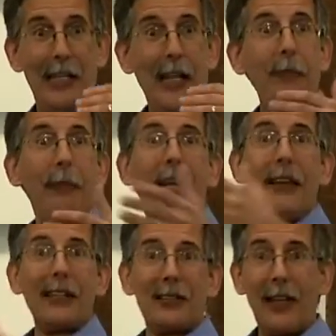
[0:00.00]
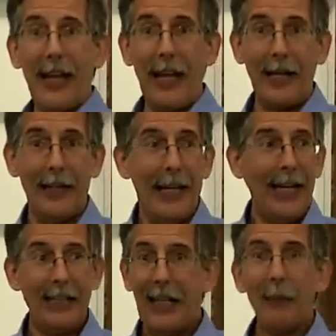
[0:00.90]
Give me this land
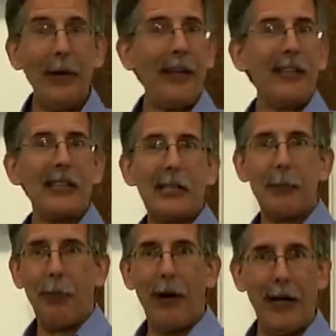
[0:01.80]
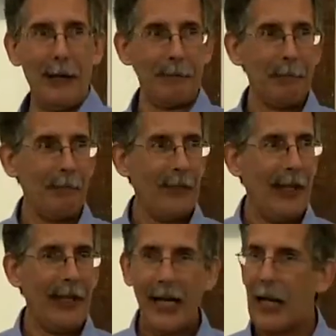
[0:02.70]
and give me this spring.
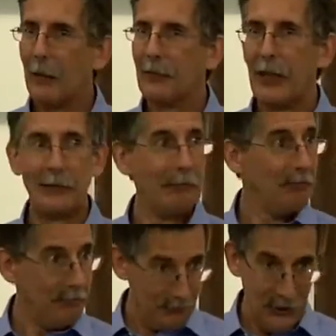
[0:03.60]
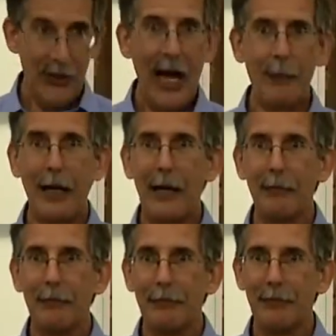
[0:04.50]
And Caleb says, You got it,
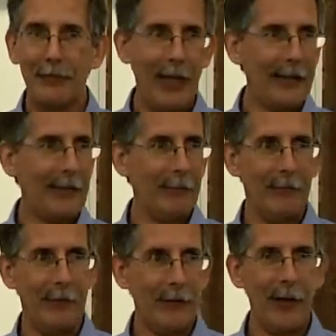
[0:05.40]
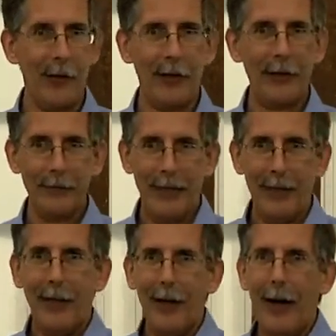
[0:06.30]
babe. Not literally,
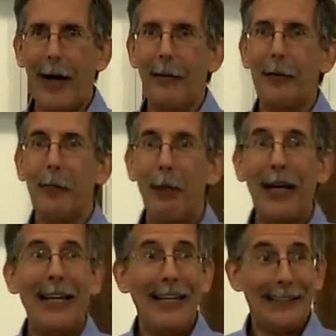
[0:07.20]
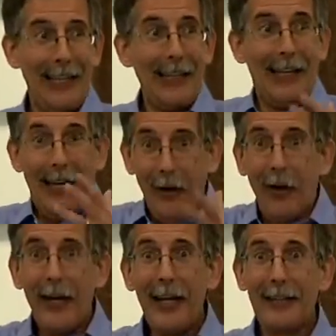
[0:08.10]
uh, but said,
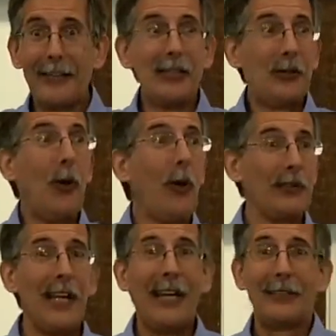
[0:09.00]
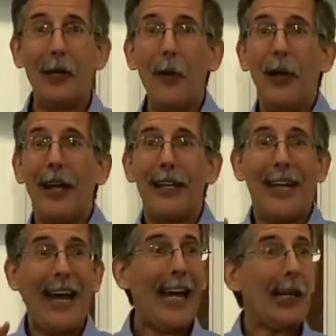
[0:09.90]
Here it is, it's yours. So
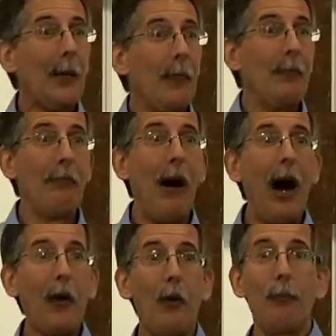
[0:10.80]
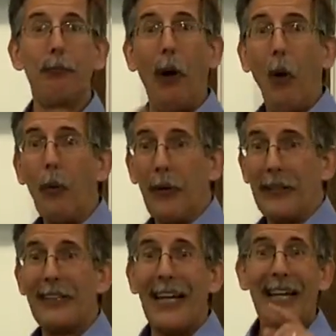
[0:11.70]
Caleb modeled
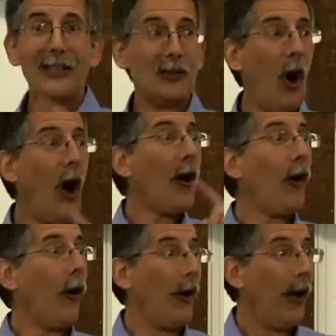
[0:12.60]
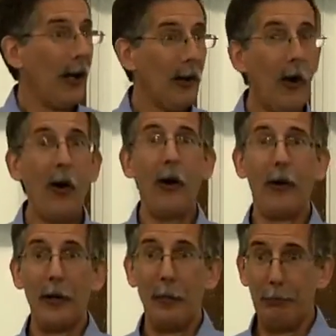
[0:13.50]
boldness. His daughter
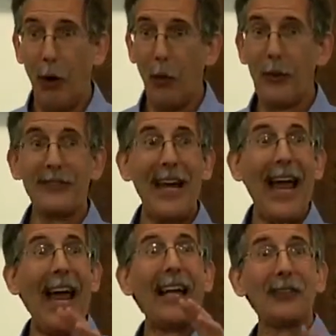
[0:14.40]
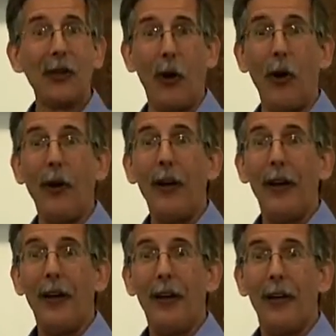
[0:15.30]
learned boldness. Ask her,
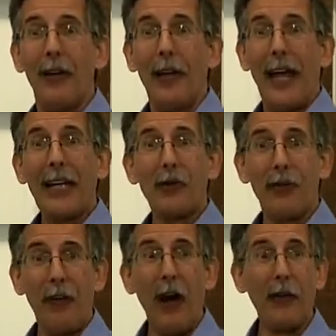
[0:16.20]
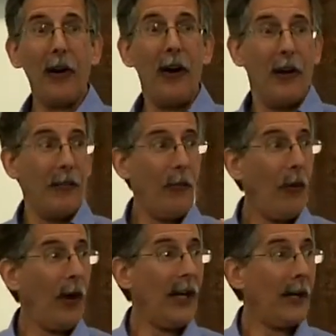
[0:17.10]
ask her father
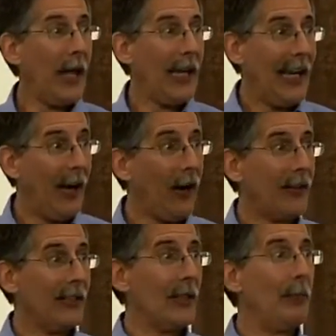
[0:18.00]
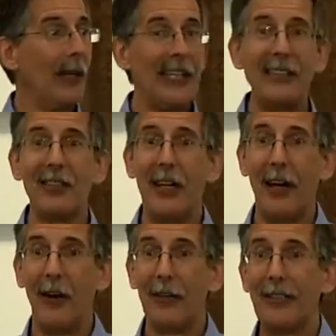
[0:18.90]
for a, uh, an inheritance among his
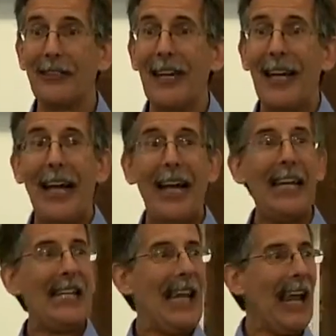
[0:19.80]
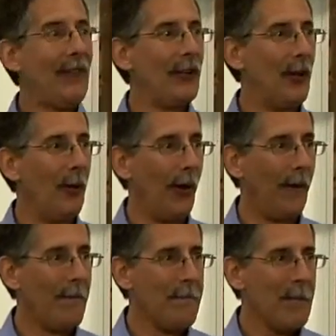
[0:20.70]
inheritance, and he gave it to
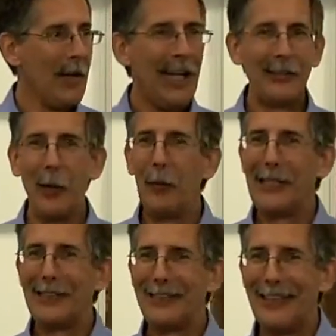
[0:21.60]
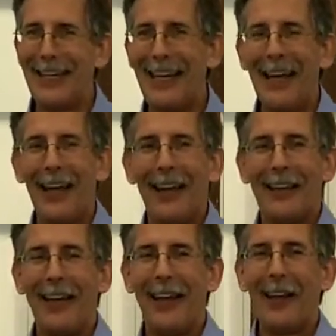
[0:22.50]
her. And so we see
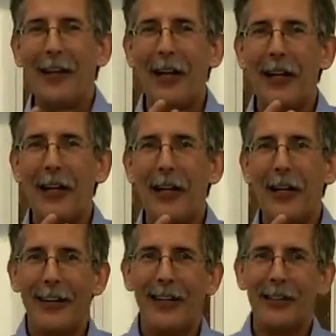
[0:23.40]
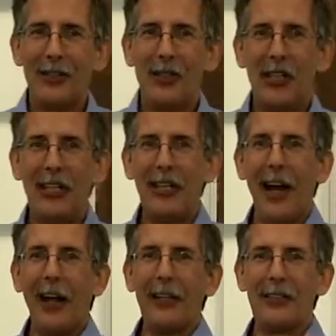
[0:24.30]
the, the, the, the
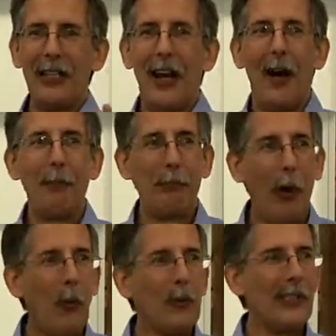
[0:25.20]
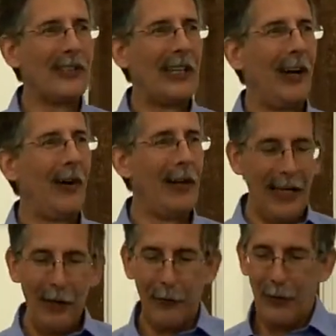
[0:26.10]
genealogy of boldness
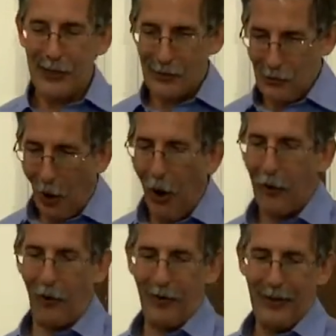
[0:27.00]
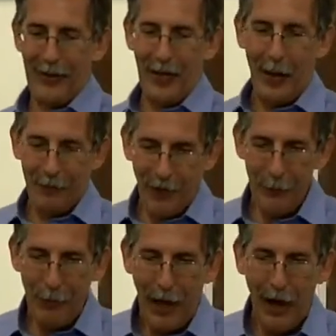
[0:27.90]
carried down through his daughter. A
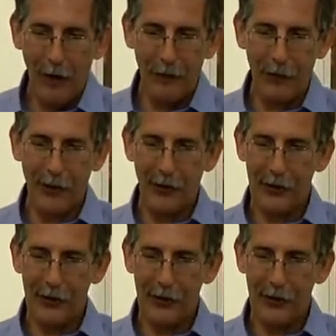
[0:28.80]
very powerful